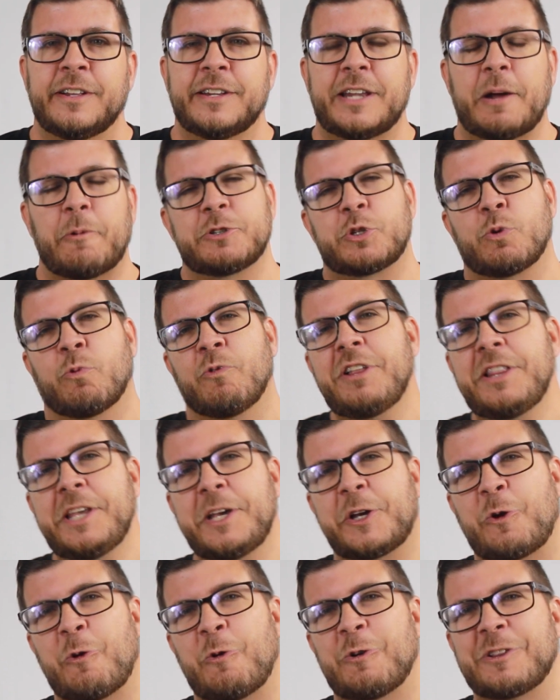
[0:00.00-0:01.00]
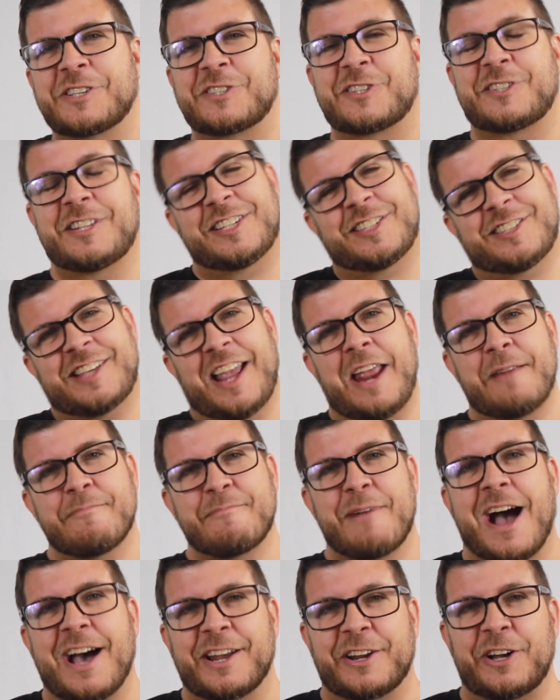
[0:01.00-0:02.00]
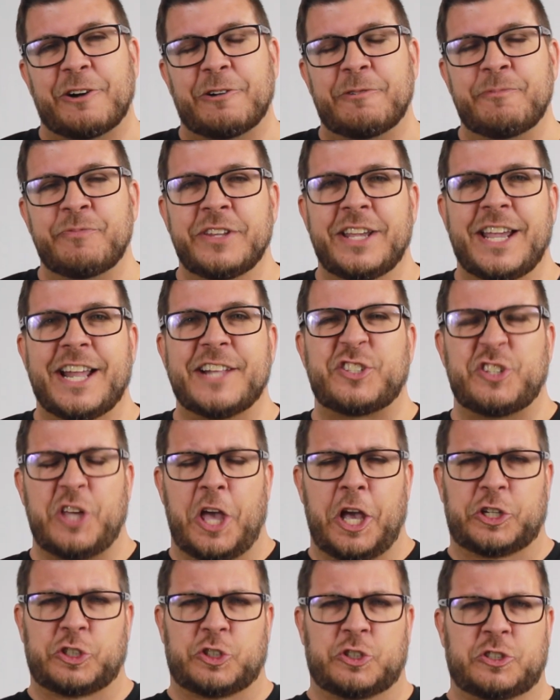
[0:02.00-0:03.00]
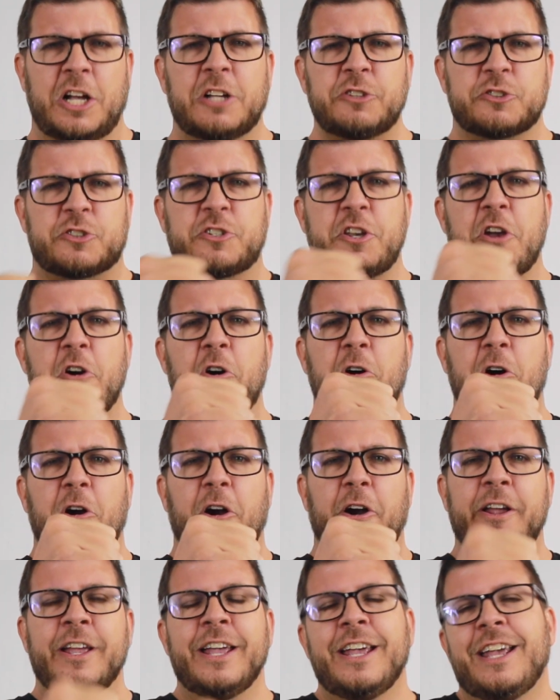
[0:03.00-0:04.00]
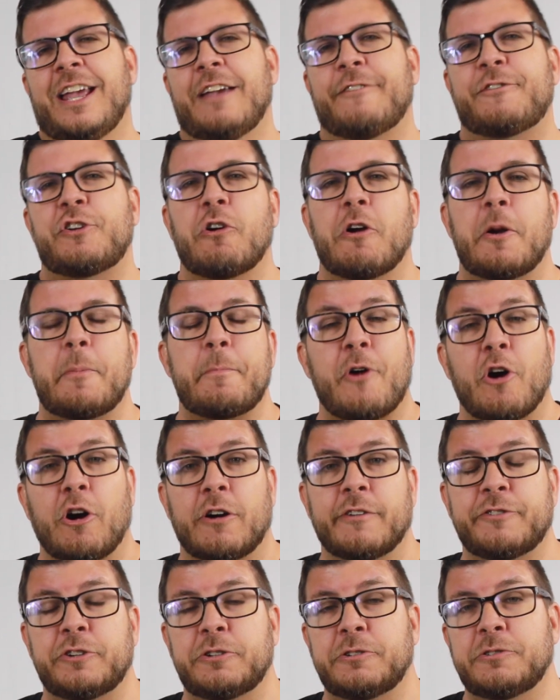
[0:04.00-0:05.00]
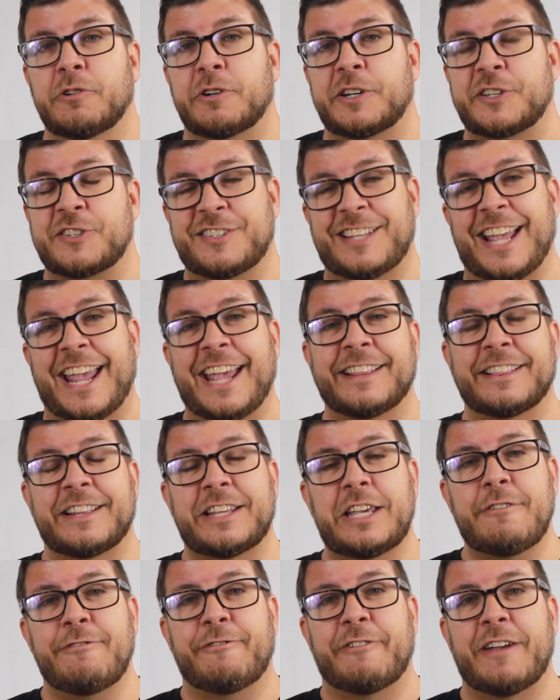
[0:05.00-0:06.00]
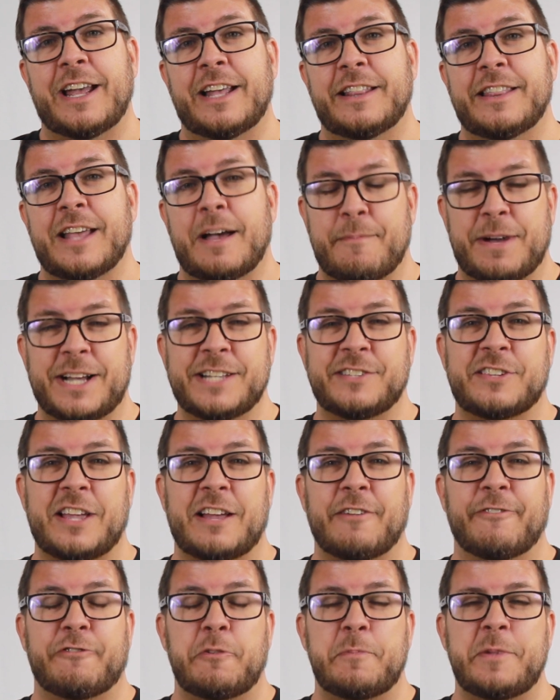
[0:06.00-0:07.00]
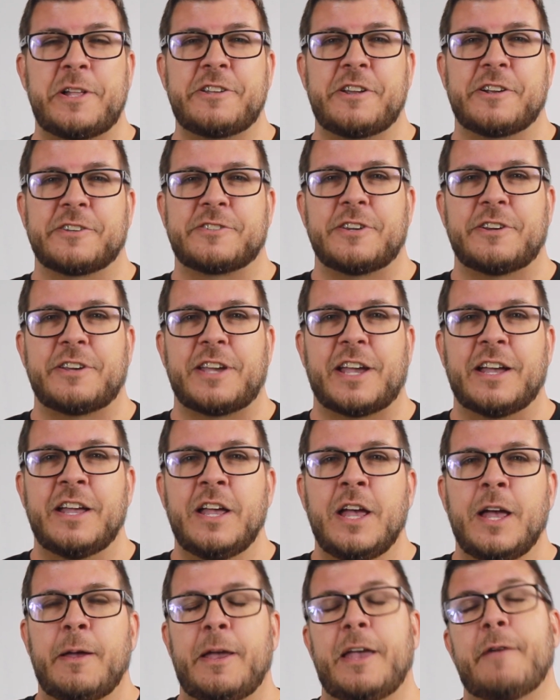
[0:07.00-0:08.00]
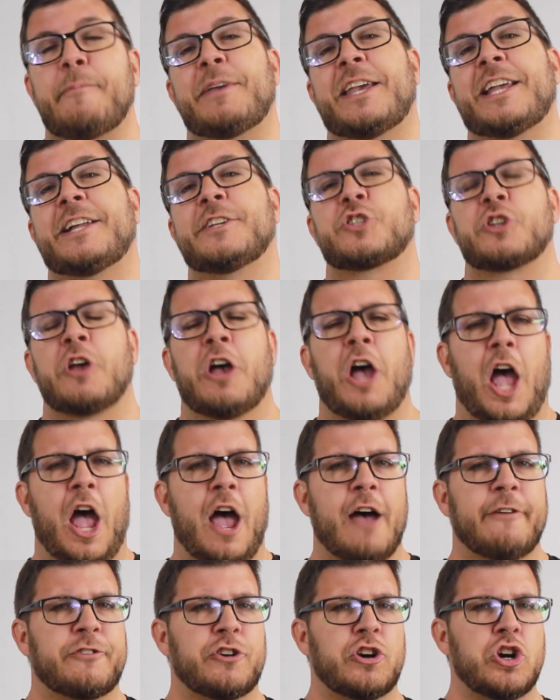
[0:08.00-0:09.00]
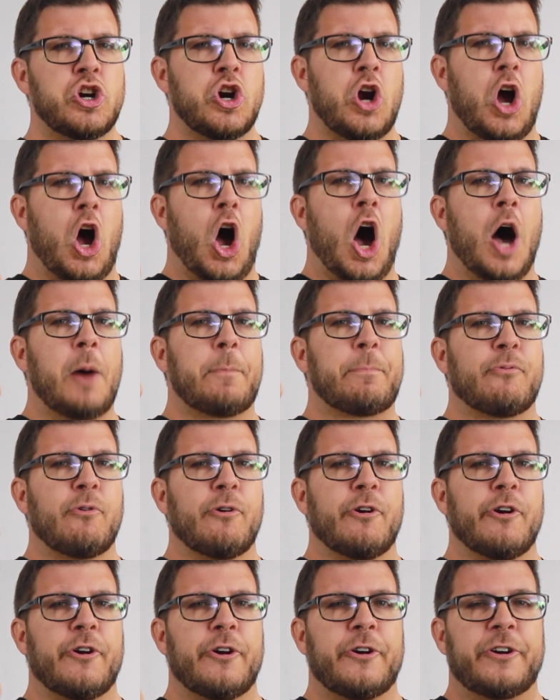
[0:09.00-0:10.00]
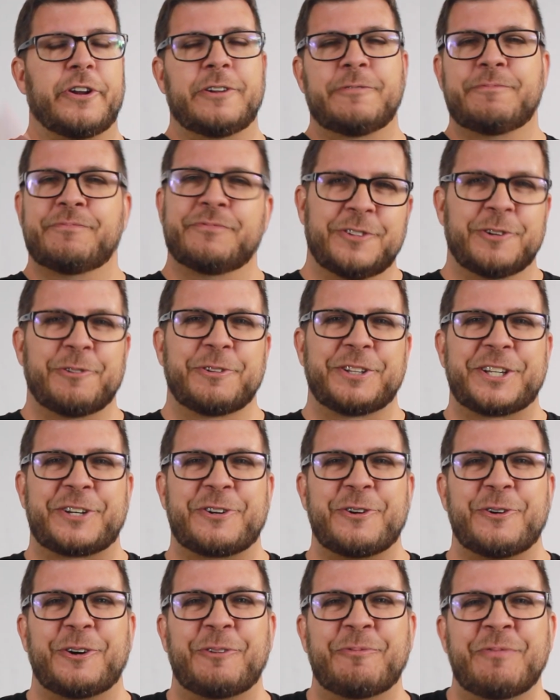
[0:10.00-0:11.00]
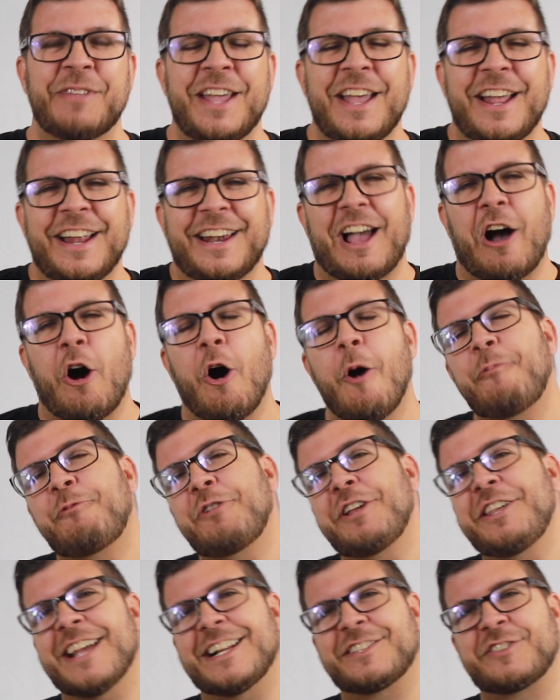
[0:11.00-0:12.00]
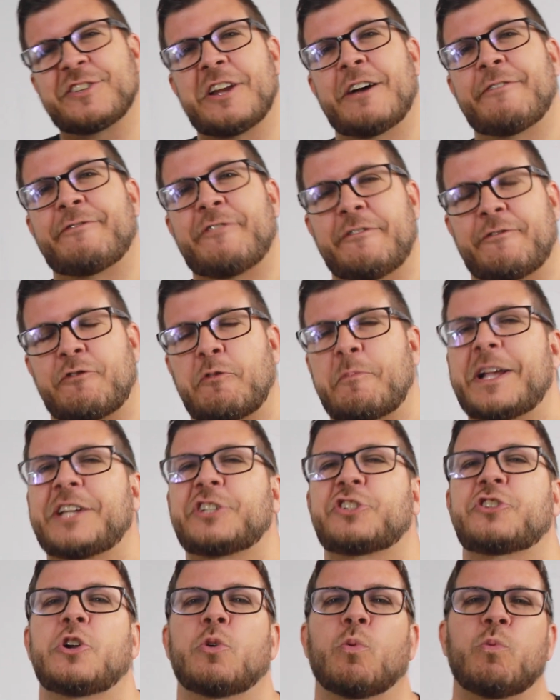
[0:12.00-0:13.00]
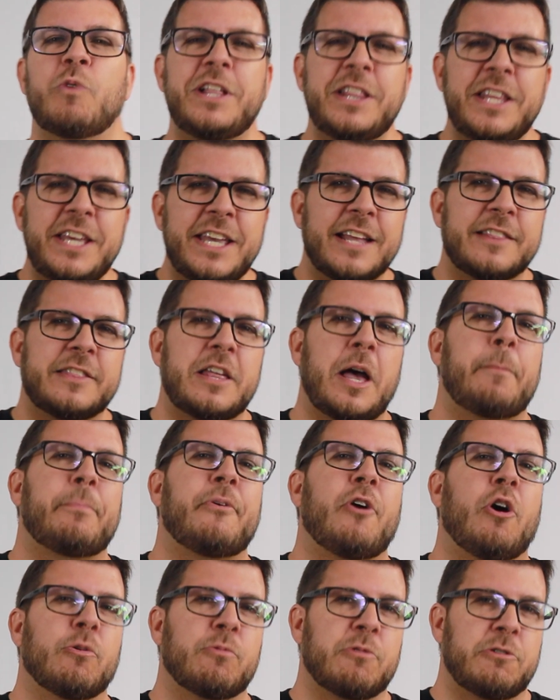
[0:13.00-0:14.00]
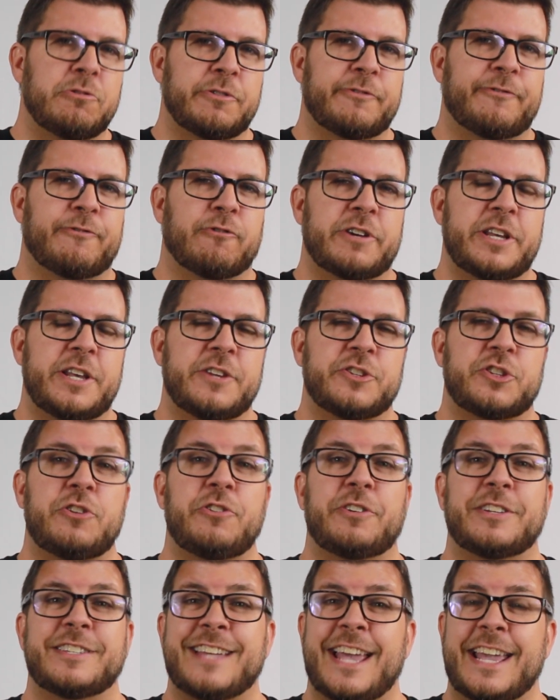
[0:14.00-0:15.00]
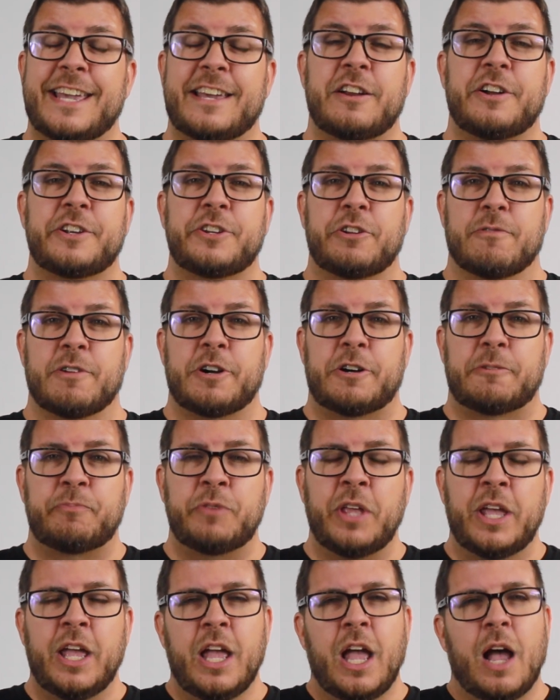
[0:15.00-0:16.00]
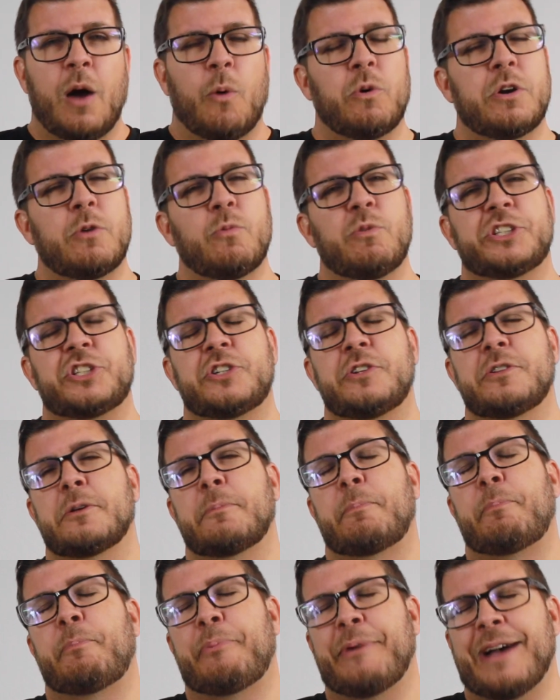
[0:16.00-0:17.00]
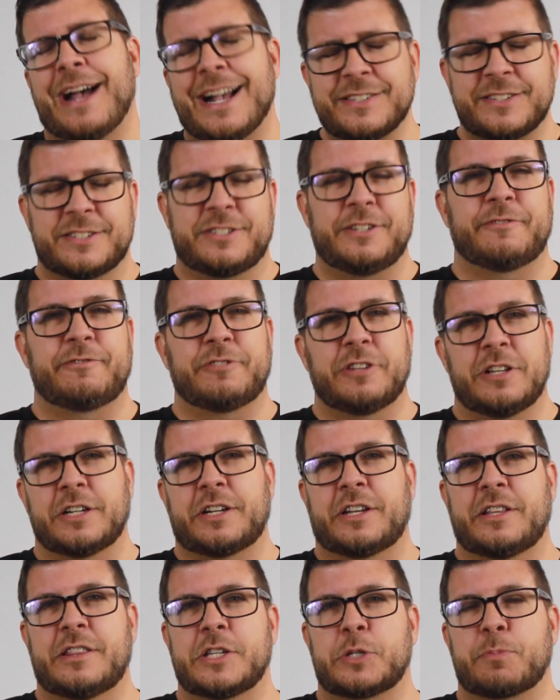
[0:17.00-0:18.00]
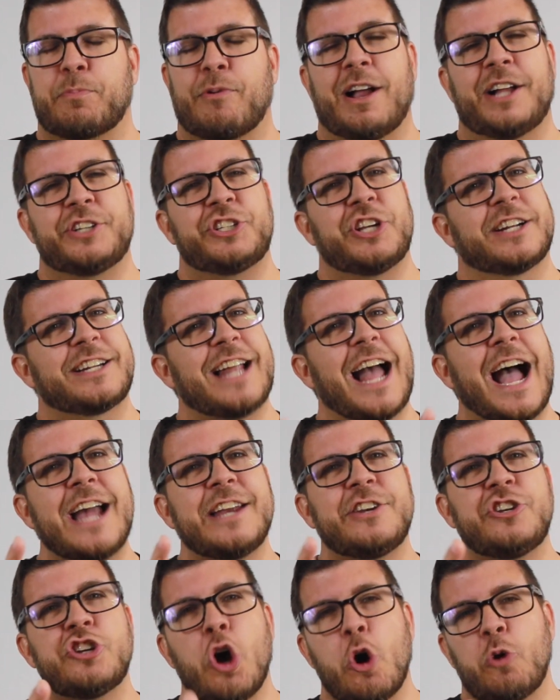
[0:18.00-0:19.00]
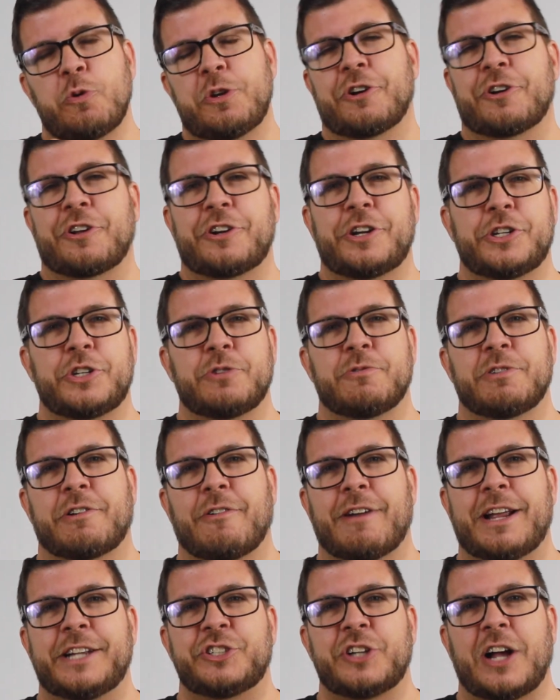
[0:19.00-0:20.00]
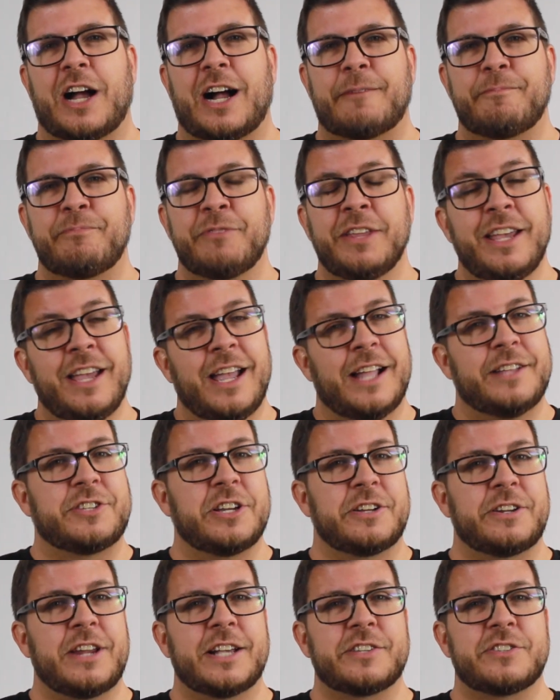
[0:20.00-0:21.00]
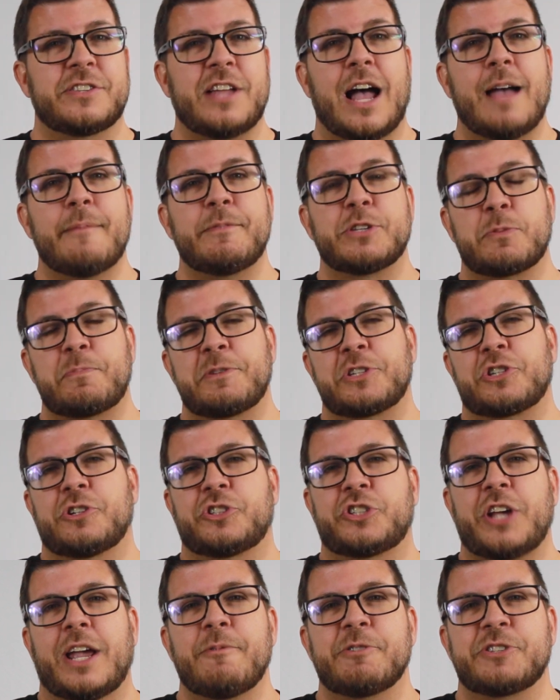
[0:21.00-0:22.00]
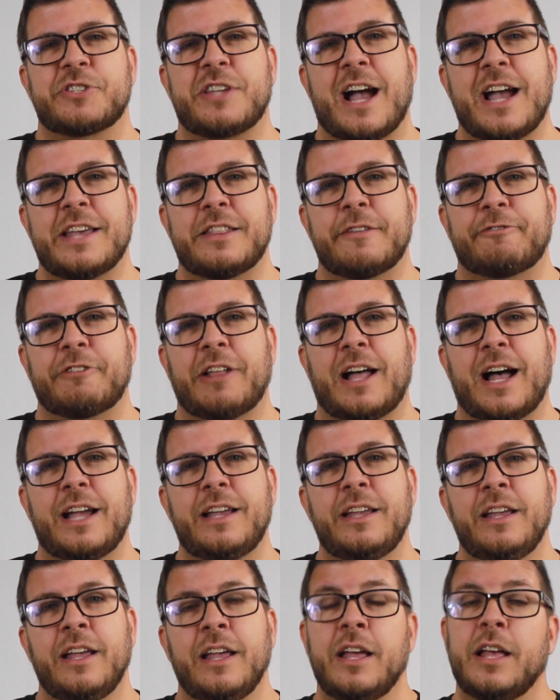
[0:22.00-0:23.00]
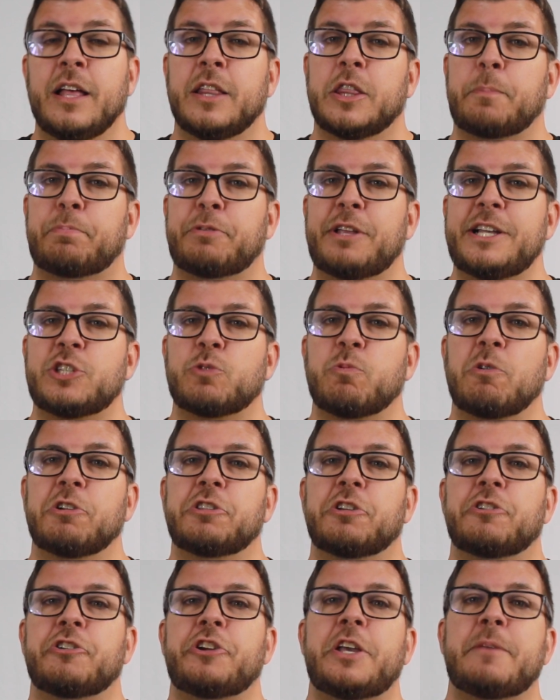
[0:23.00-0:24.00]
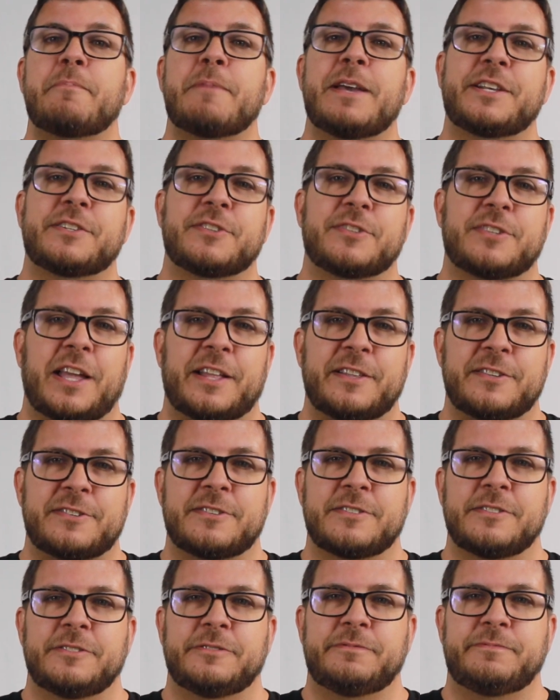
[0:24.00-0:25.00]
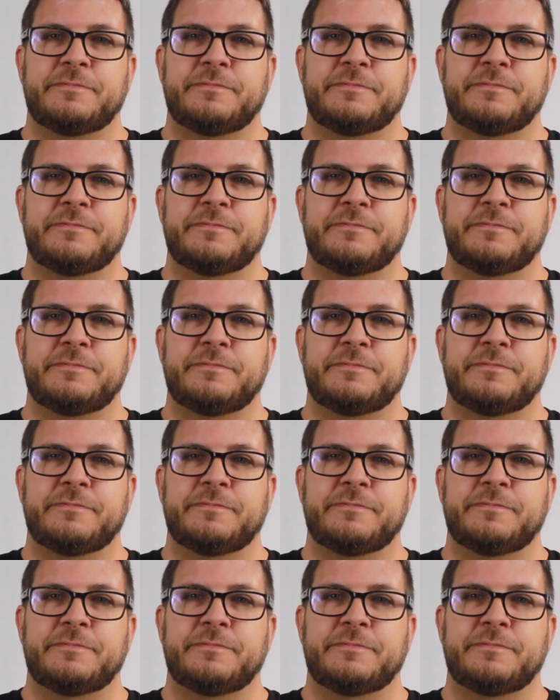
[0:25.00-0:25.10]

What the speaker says: Now what's really cool is the state motto. It's Excelsior. If you're a Marvel or a Stan Lee fan, that might sound familiar to you. It means ever upward. Really cool. Now, hopefully that's enough information to really get that ball rolling for you so you can take it on your own. I want to wish you the best of luck in this project. I know you're going to do a great job. Until next time, it's Mr. J with SciOnTheFly, the place where learning makes sense.